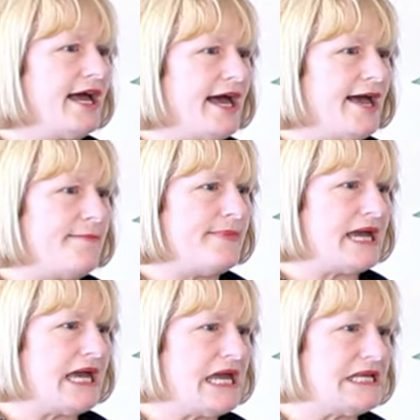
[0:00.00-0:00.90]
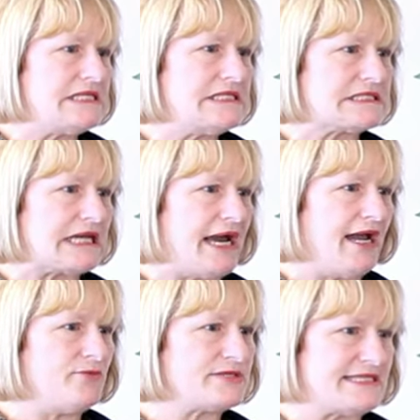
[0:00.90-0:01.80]
and
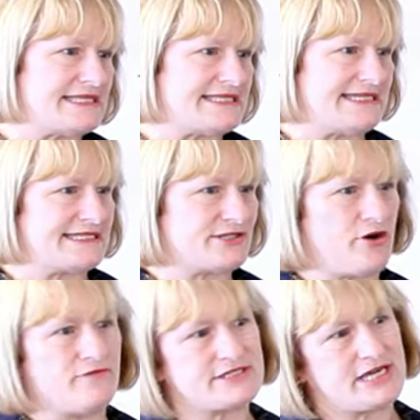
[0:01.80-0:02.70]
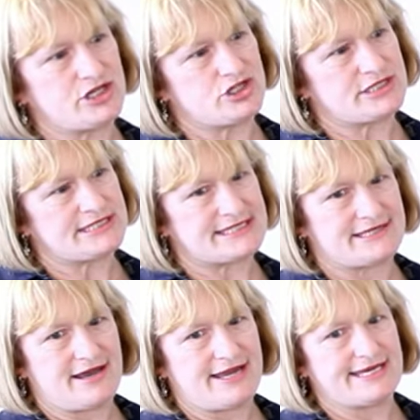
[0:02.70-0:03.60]
I was listening to conversations
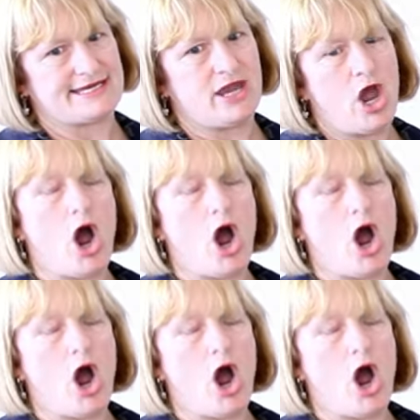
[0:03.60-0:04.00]
like,